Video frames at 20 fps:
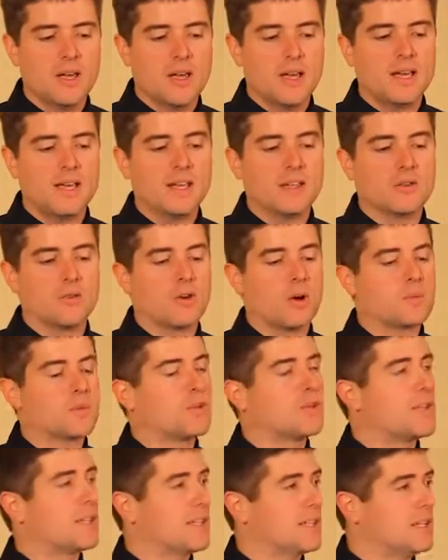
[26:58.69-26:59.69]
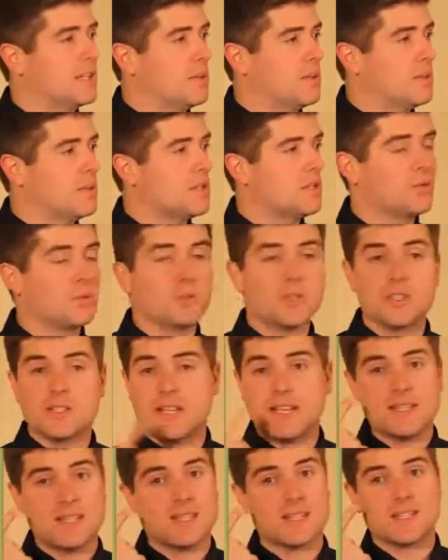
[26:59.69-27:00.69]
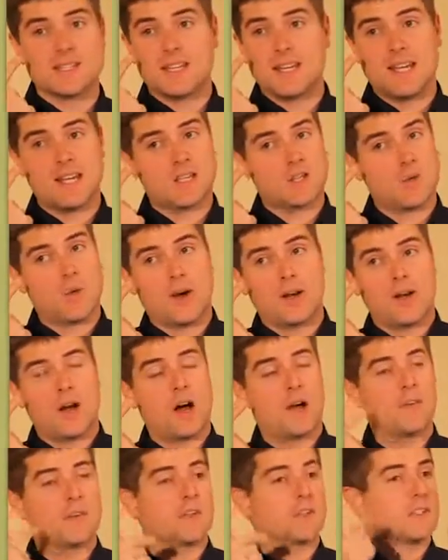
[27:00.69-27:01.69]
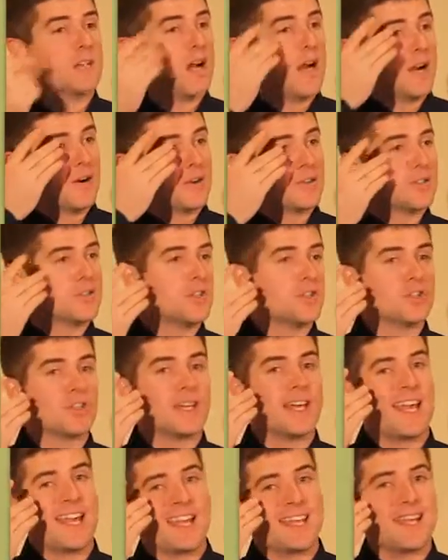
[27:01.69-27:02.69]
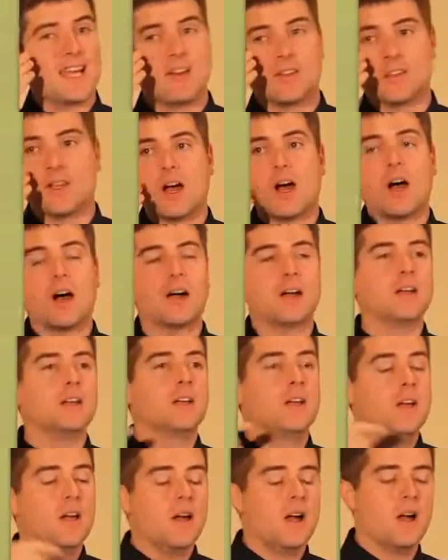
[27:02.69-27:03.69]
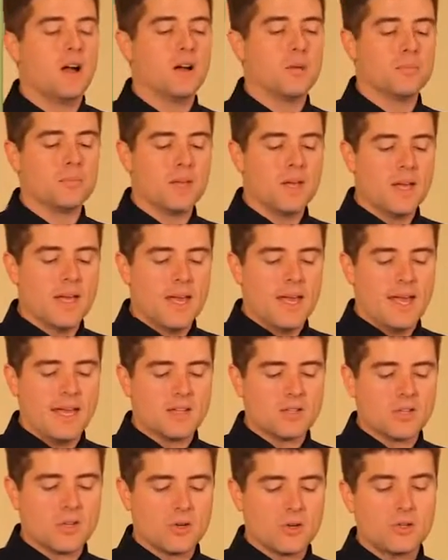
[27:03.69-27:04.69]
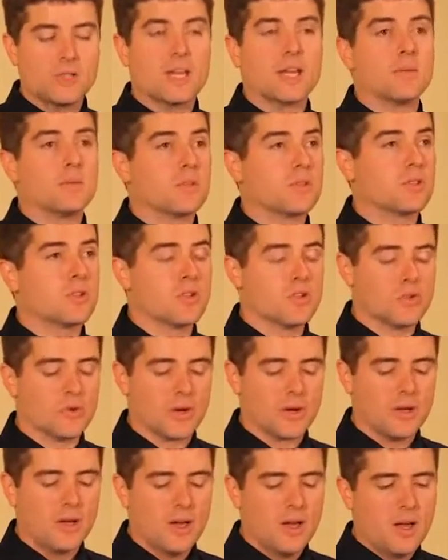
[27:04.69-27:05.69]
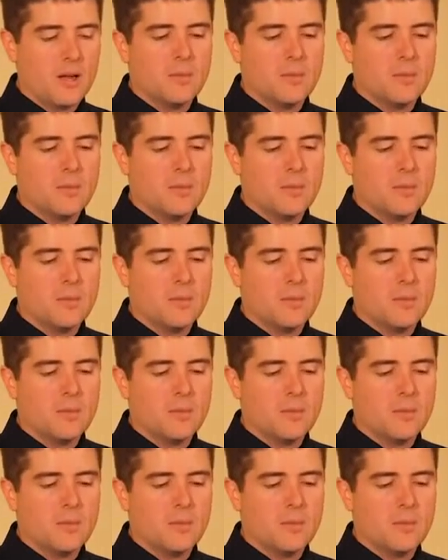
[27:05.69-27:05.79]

It either ruptures at the limbus, which is easy to see, it's quite obvious. The iris is usually hanging out eye, um, and so you take them to surgery.